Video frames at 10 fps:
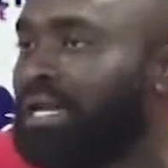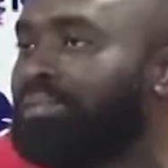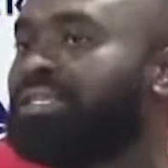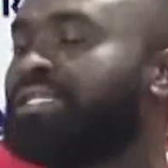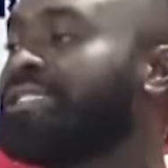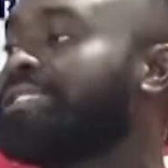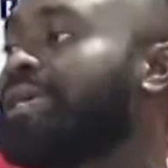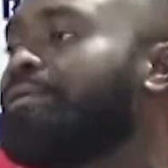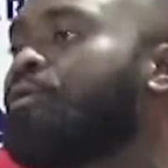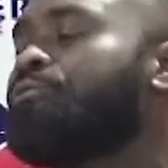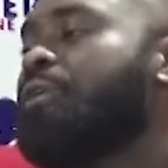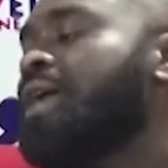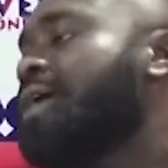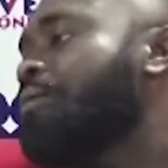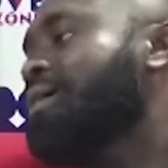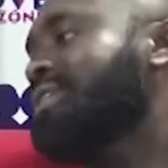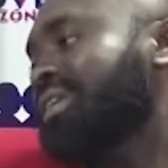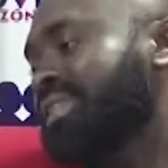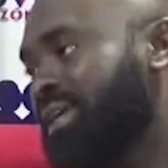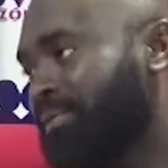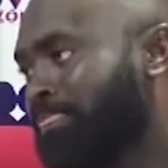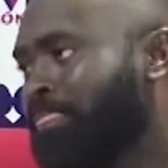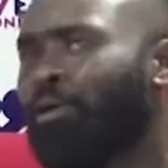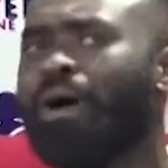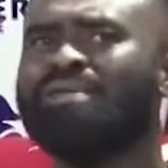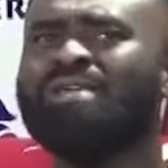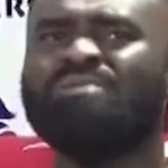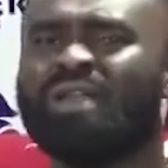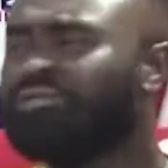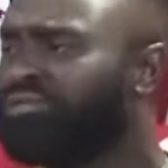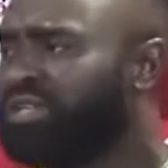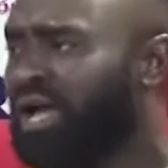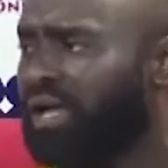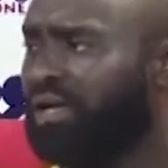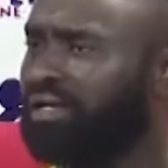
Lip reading: And I'm saying, to say, oh, find out what you're doing. Come in, then if you are.